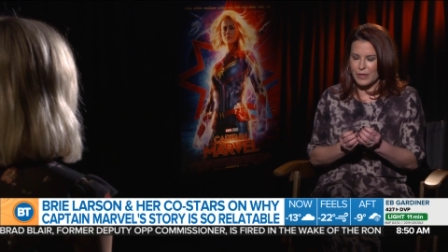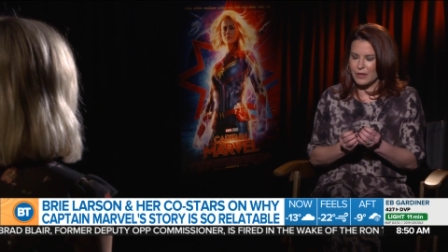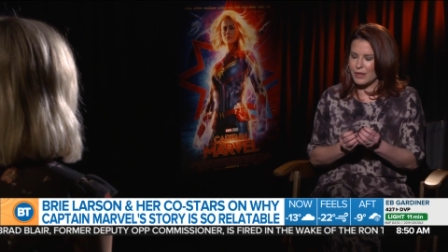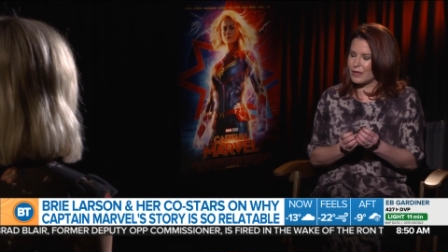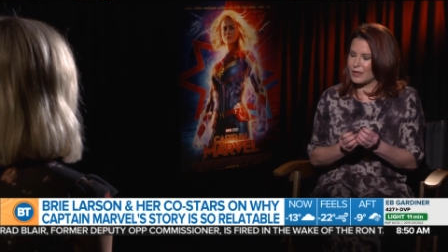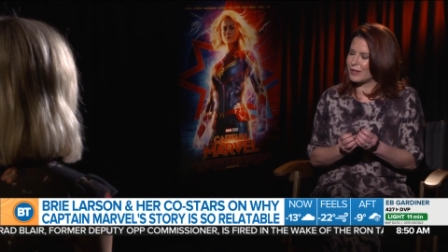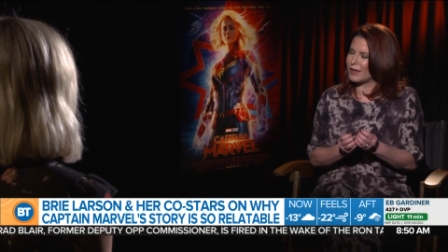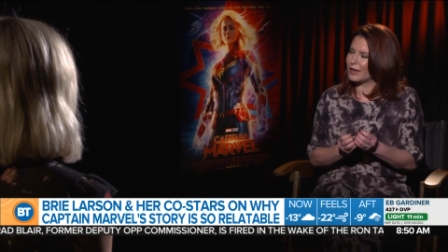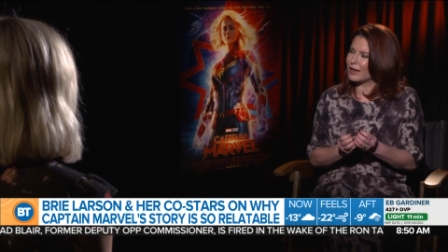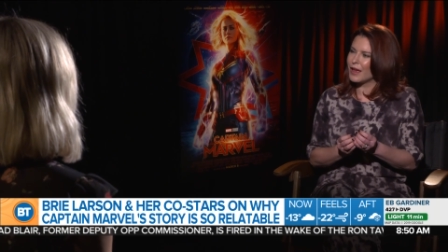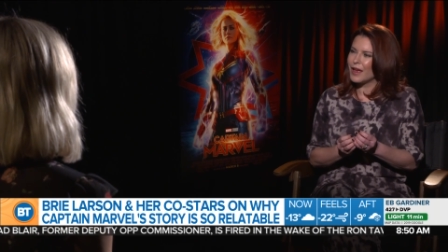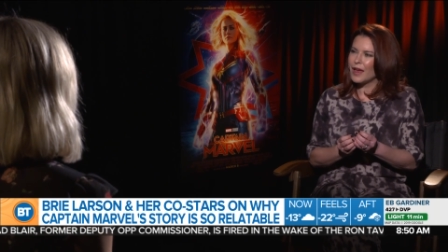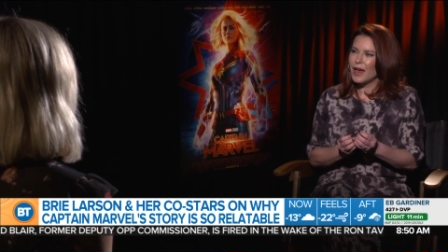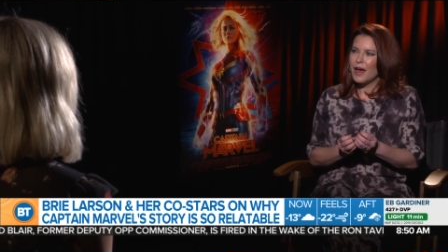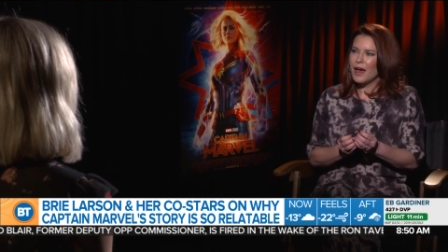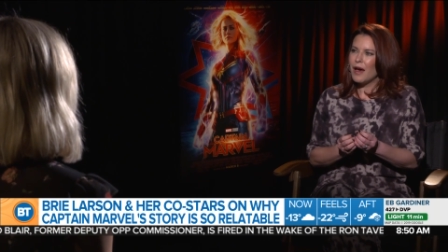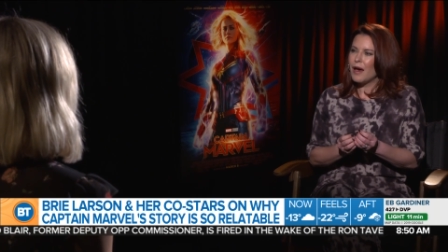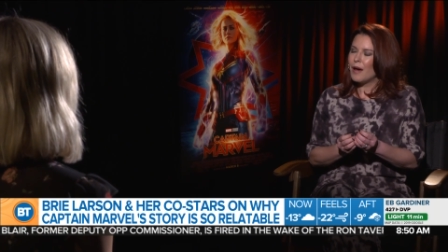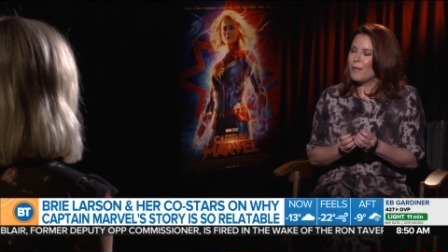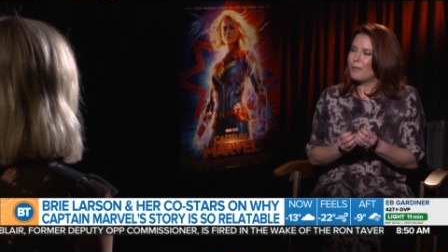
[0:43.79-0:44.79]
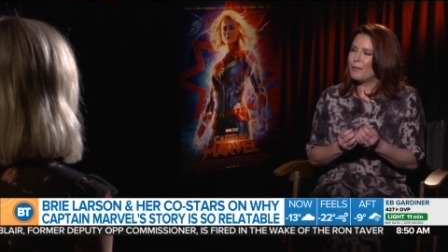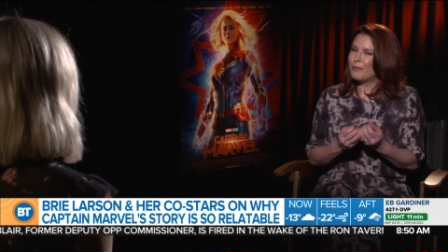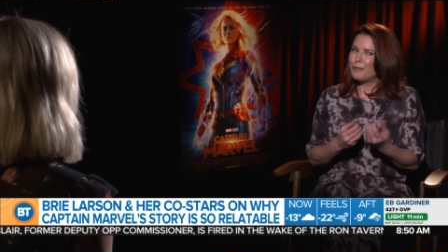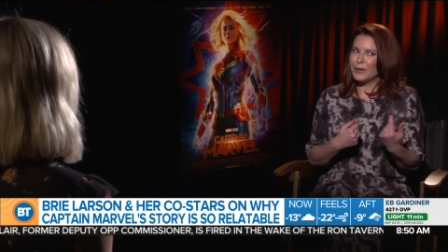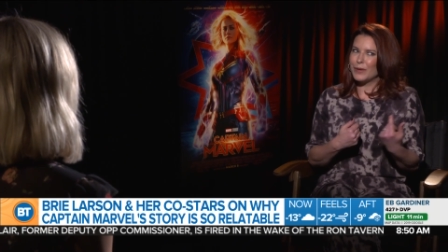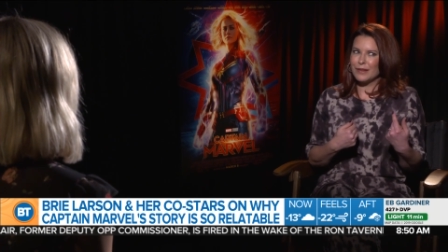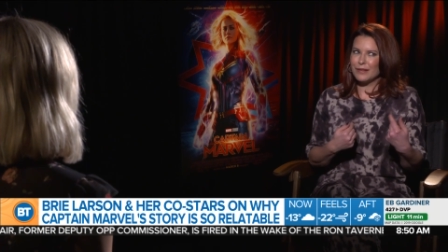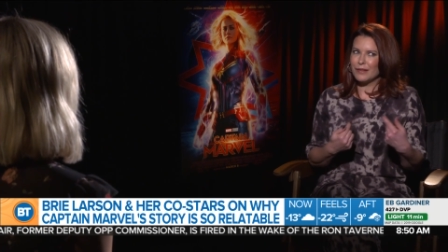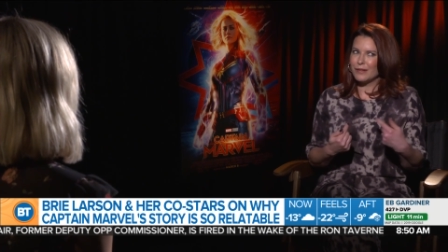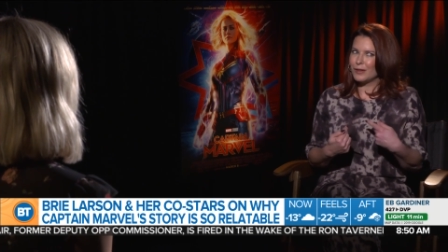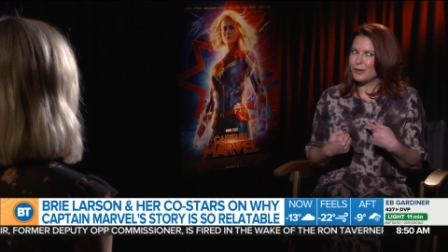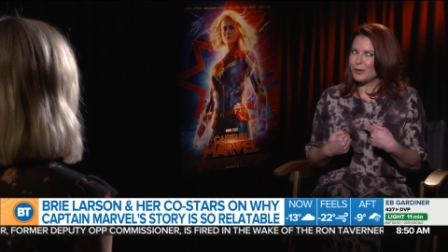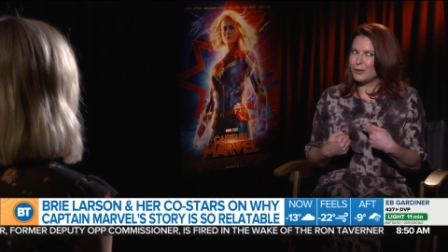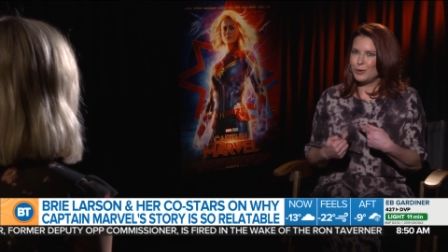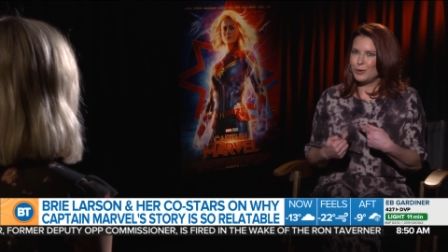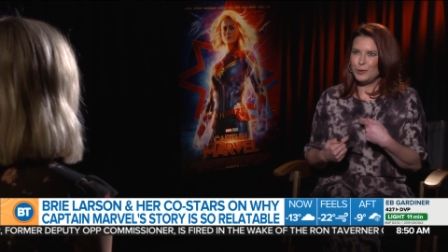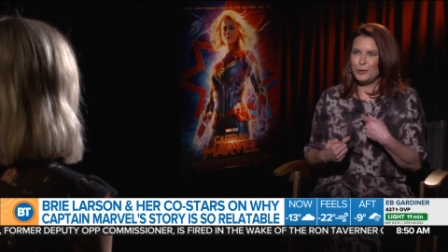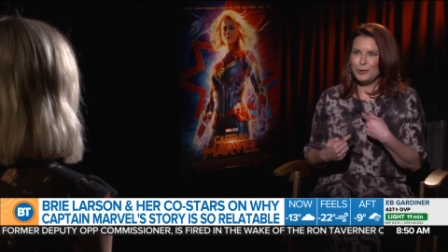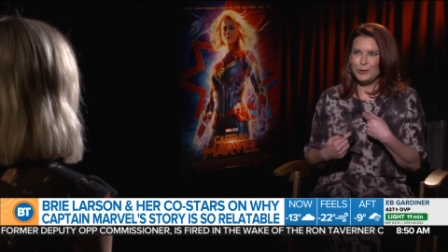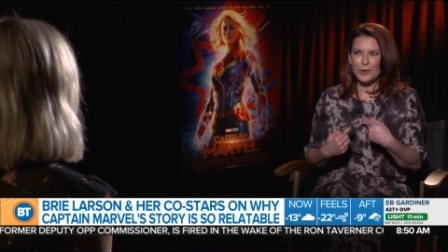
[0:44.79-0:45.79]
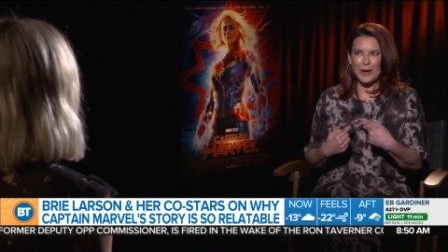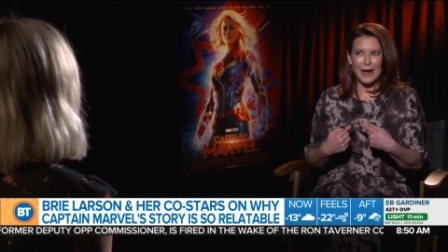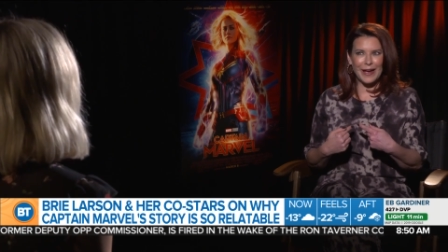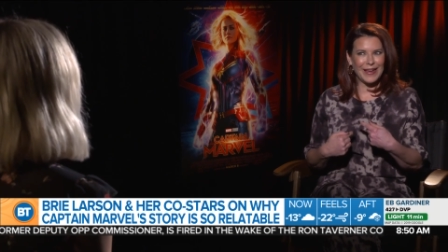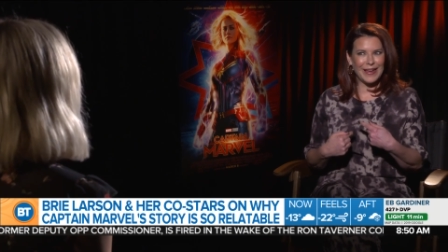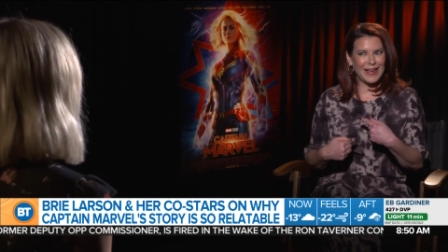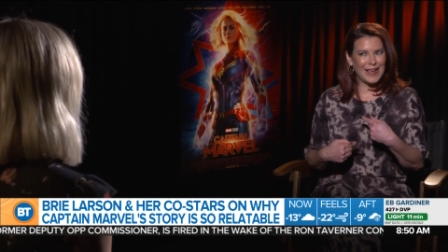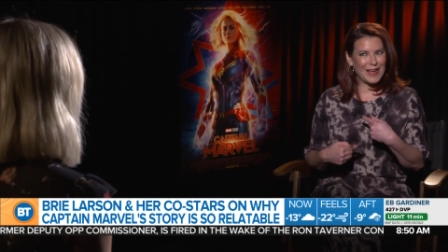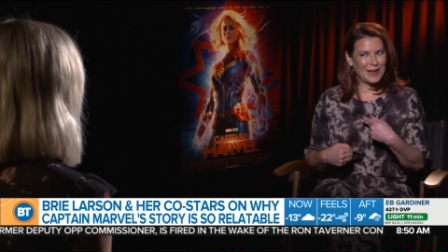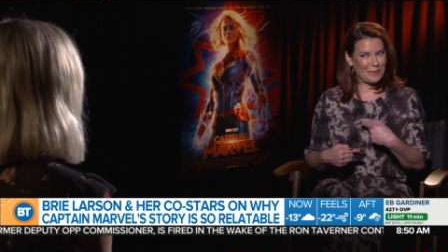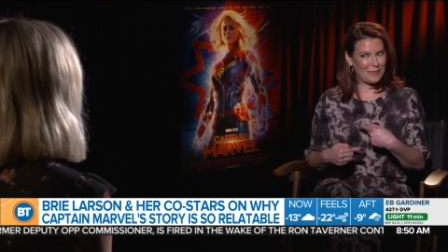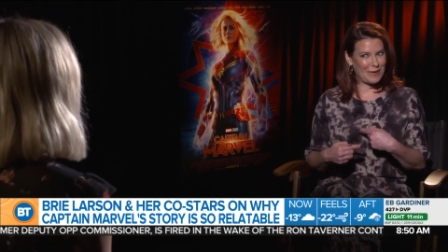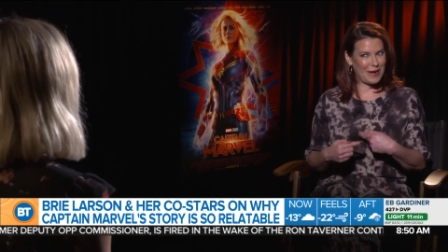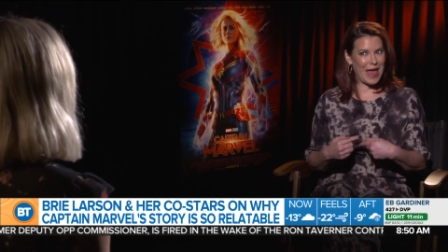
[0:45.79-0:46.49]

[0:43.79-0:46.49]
and then you're like, but look who I am